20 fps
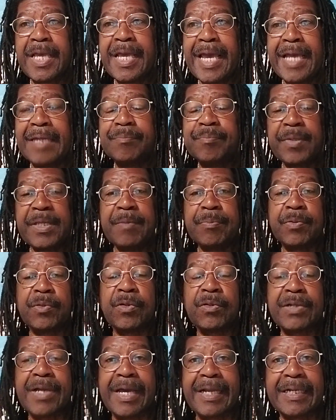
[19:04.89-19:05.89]
And people
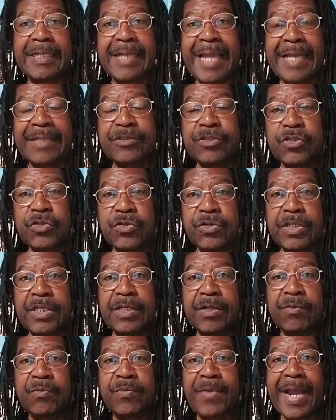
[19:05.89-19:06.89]
are kind of like
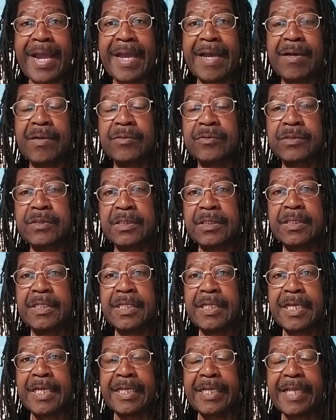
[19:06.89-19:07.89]
turning around
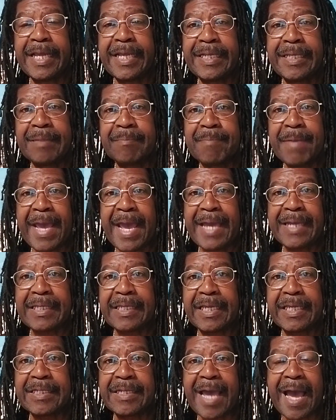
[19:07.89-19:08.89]
and heading
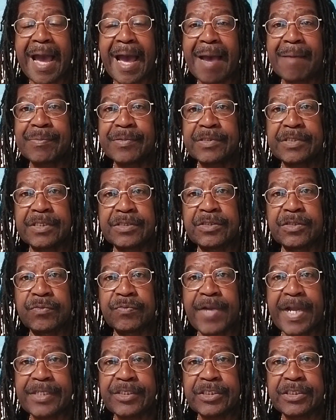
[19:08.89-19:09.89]
back in the opposite
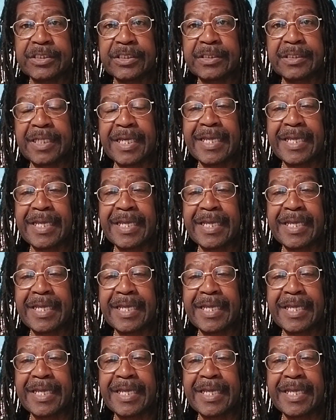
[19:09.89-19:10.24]
direction.